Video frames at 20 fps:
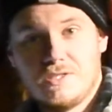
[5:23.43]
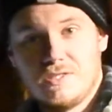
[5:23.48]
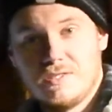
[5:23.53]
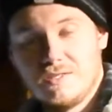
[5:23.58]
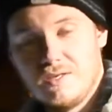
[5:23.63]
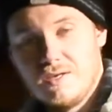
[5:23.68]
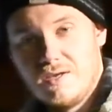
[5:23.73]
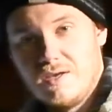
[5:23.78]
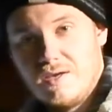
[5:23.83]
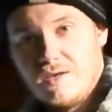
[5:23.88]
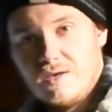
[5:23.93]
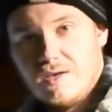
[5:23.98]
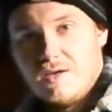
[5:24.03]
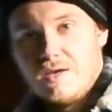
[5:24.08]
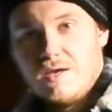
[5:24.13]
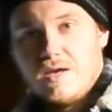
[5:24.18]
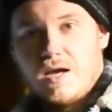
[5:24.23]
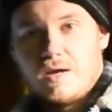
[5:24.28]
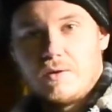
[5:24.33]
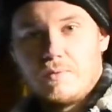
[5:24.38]

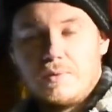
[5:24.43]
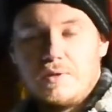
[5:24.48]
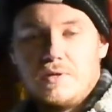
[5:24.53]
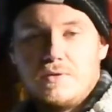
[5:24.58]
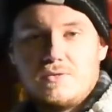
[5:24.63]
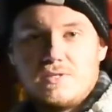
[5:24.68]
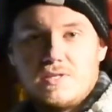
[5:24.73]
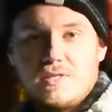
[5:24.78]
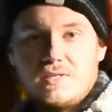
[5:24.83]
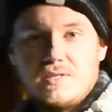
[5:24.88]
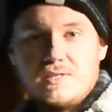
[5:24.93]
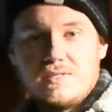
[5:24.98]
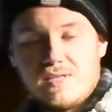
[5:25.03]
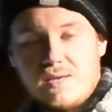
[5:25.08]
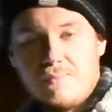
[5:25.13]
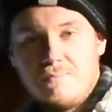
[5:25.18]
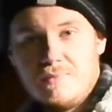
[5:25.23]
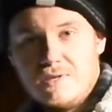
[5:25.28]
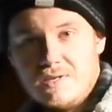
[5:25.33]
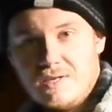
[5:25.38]
I'm going to be using
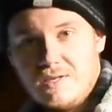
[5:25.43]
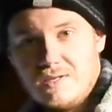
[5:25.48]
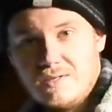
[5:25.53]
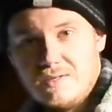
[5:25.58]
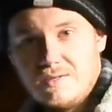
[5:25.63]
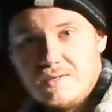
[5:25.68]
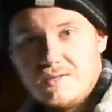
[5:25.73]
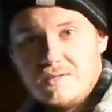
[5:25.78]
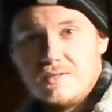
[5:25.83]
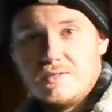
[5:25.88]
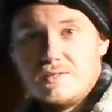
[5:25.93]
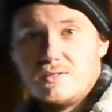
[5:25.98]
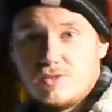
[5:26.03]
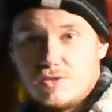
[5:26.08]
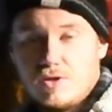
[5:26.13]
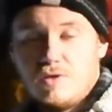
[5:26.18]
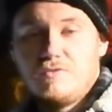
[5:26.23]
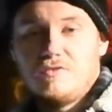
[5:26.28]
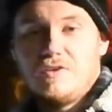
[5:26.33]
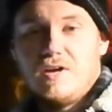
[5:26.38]
10-minute
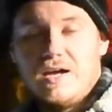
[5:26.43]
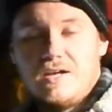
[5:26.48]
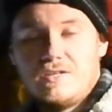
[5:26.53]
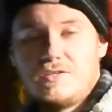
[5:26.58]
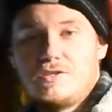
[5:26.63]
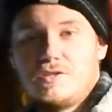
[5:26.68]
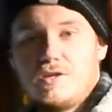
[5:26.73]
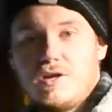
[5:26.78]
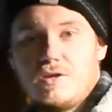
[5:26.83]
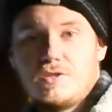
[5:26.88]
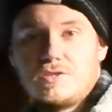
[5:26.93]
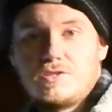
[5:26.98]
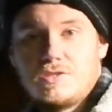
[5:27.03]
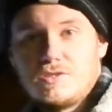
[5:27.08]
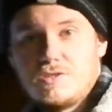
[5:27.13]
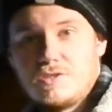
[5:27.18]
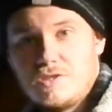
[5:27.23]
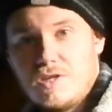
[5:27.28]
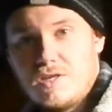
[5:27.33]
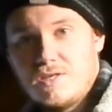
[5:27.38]
sulfur hydrogen oxygen
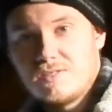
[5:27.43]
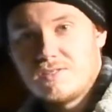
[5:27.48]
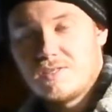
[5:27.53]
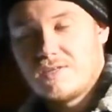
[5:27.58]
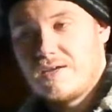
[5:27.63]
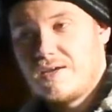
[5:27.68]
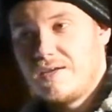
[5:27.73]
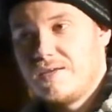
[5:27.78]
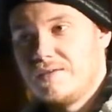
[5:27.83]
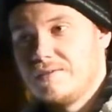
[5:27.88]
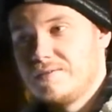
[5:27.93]
shots tonight,